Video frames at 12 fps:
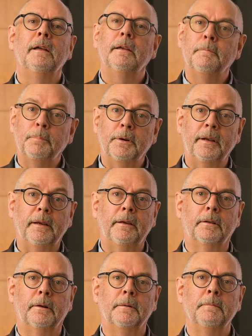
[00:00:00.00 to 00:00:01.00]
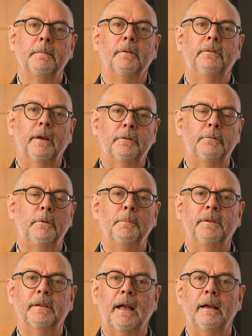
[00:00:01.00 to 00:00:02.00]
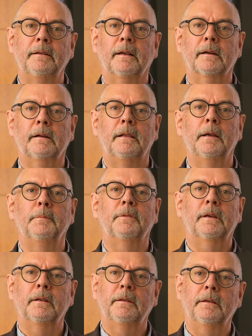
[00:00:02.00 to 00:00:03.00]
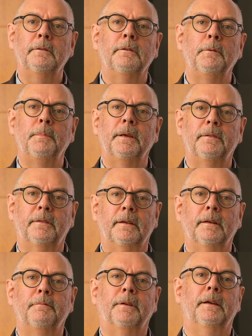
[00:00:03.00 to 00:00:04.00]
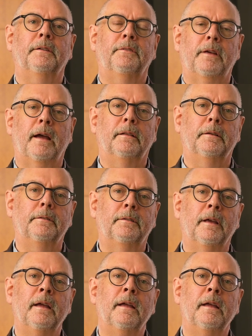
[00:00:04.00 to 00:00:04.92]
In particular, sexual misconduct claims continue to be a significant challenge.